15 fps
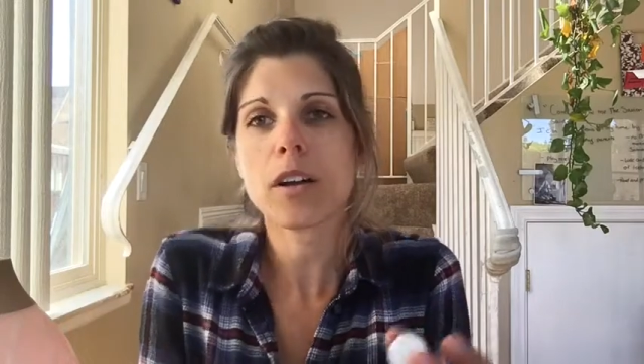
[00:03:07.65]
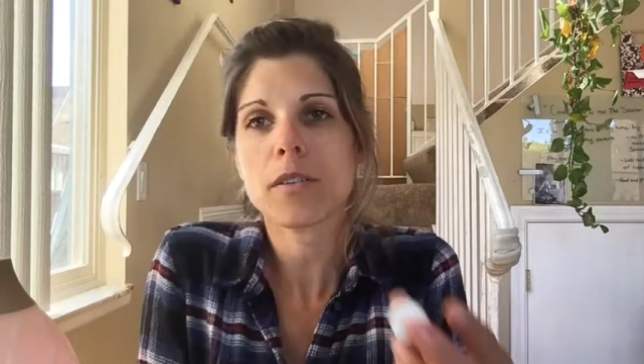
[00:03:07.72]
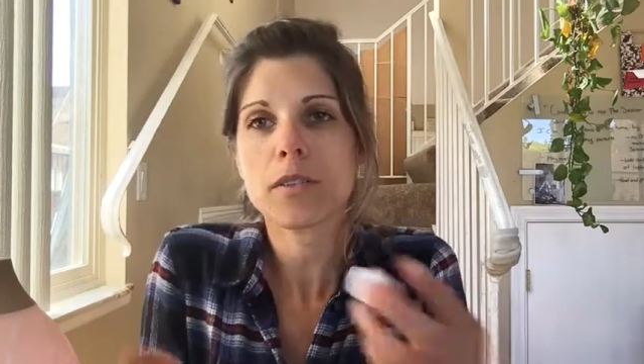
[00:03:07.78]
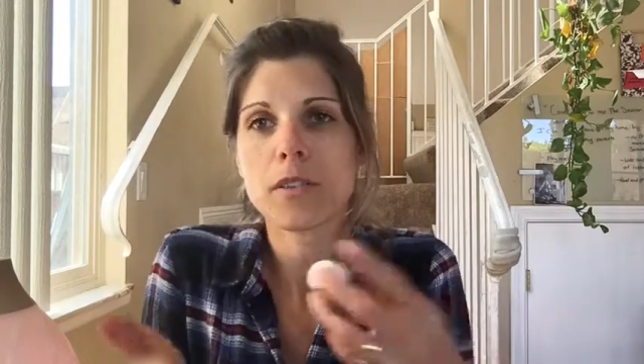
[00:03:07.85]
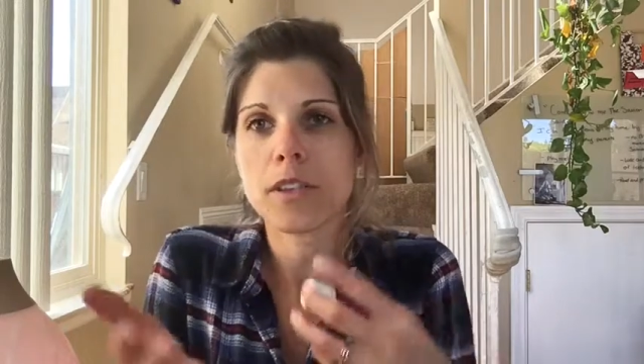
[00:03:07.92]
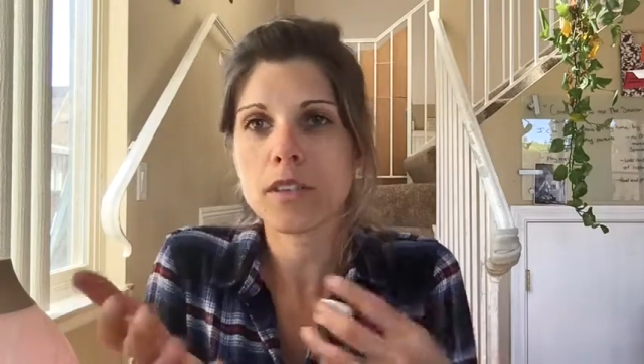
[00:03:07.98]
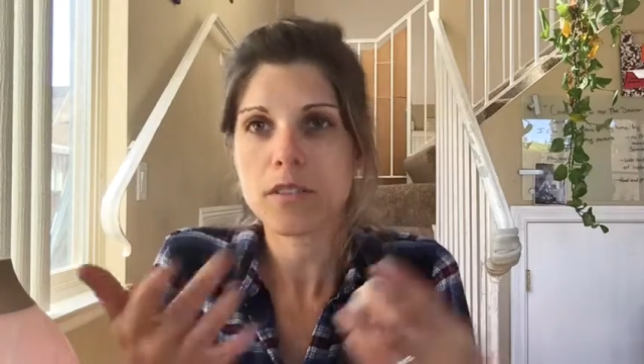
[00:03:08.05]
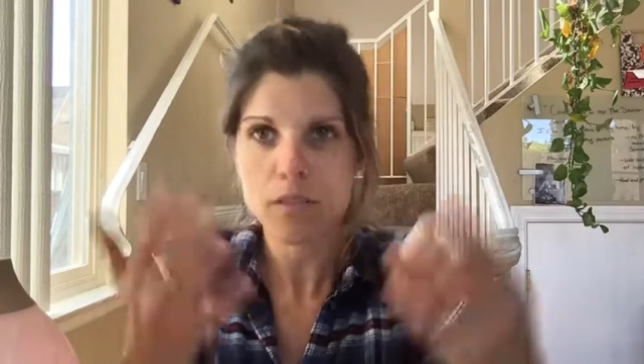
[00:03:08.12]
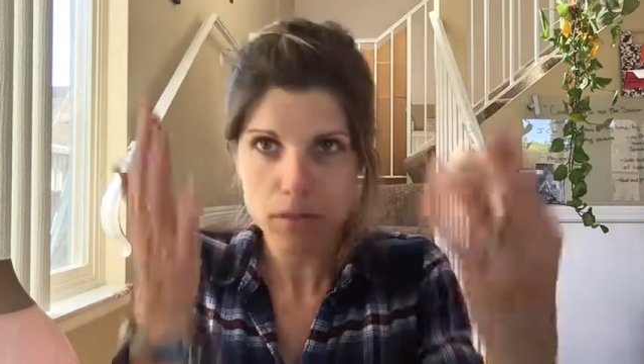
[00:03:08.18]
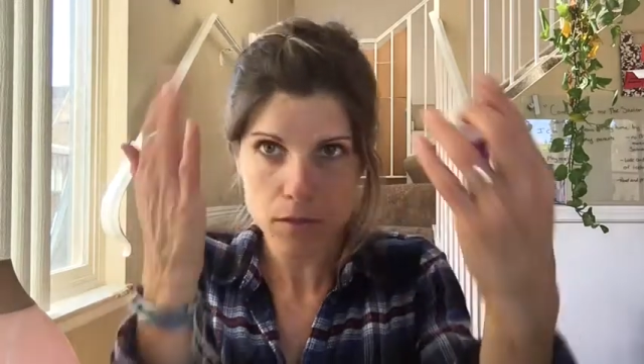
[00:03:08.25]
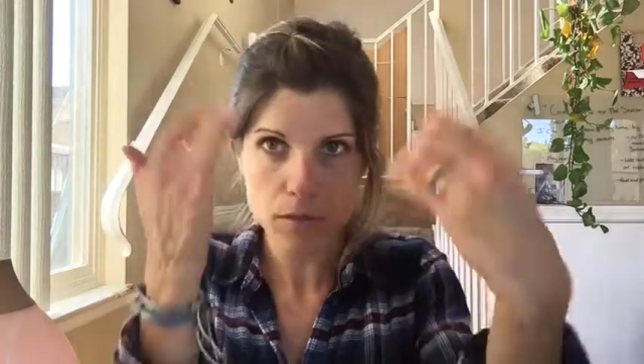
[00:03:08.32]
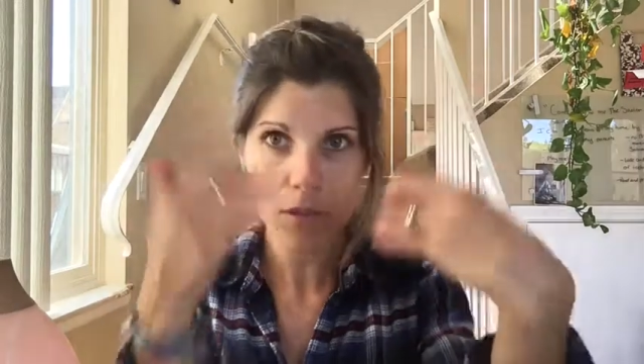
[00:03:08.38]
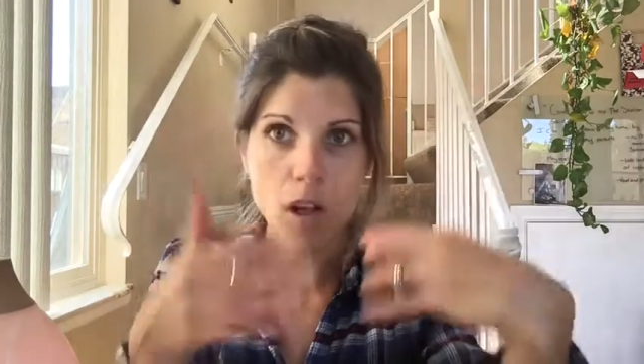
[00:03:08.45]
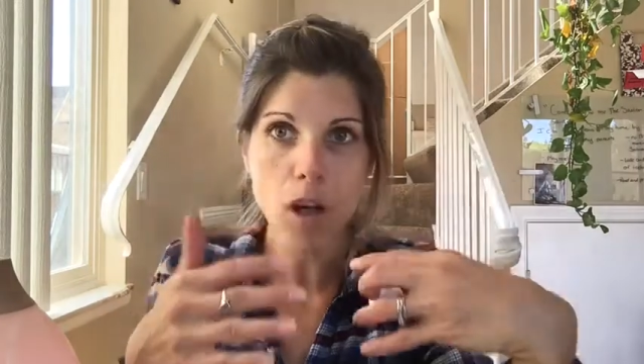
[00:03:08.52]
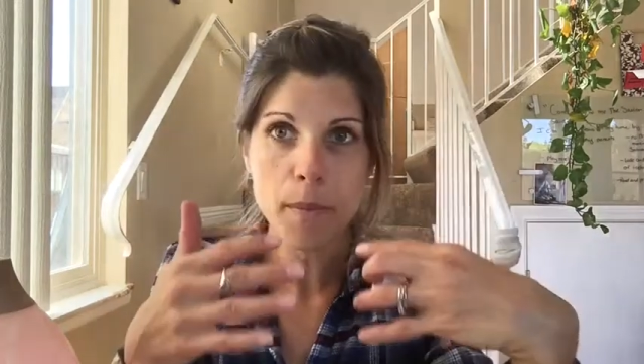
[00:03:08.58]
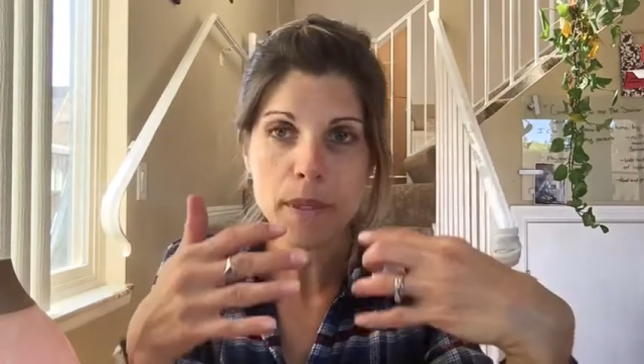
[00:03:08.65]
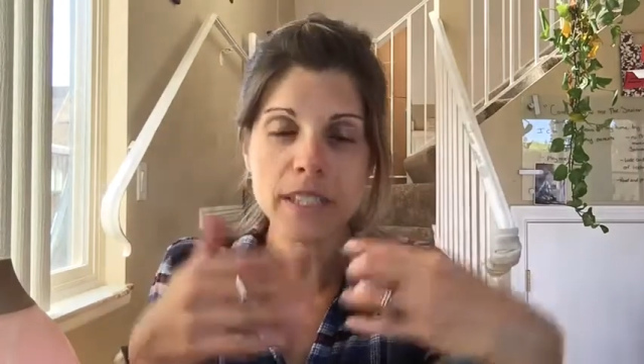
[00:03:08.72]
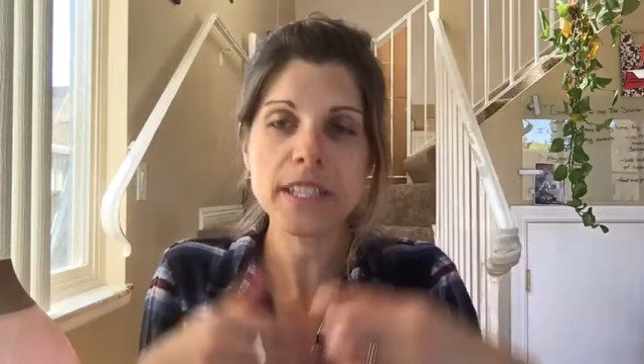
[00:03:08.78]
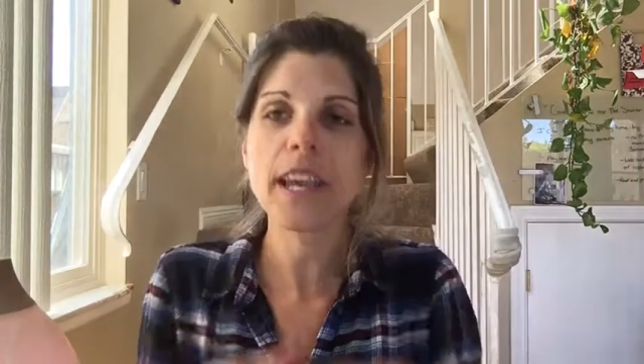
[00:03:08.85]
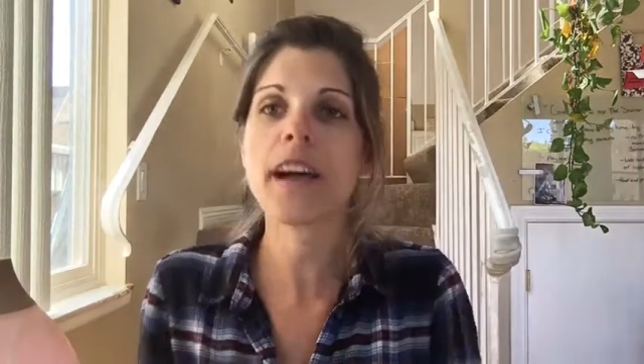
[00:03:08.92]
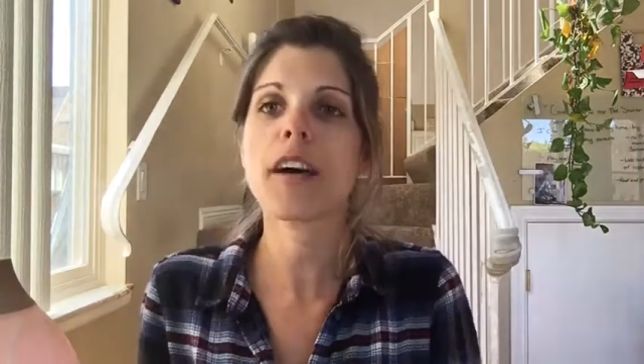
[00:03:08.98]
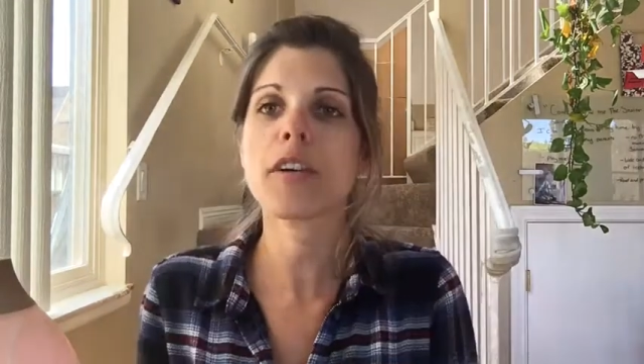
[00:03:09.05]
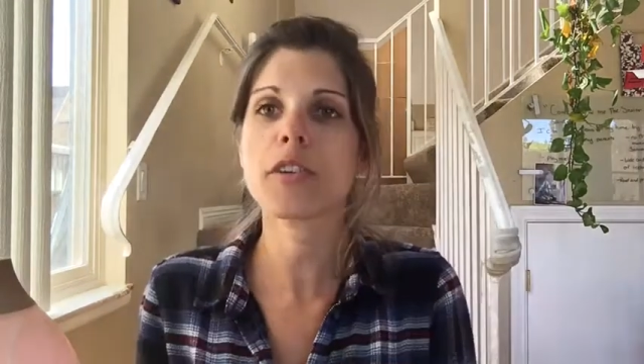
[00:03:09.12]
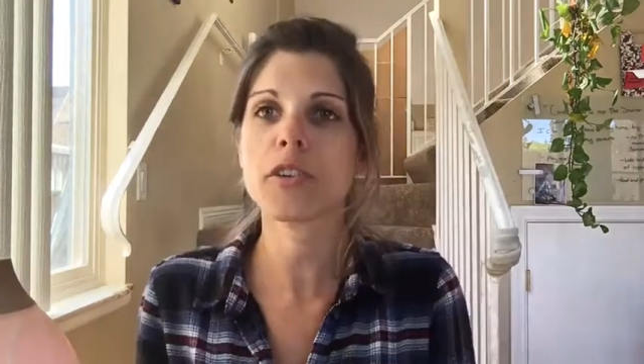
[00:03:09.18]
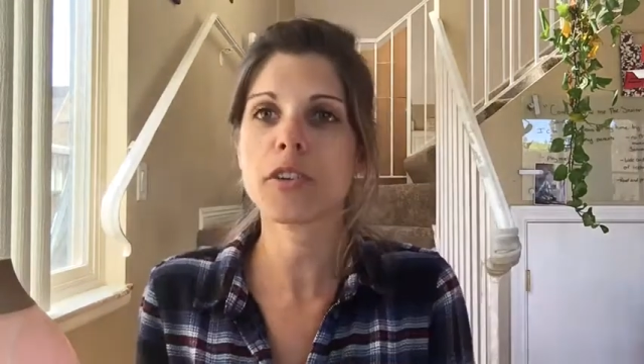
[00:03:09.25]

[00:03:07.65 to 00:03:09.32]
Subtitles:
you need a little calming down,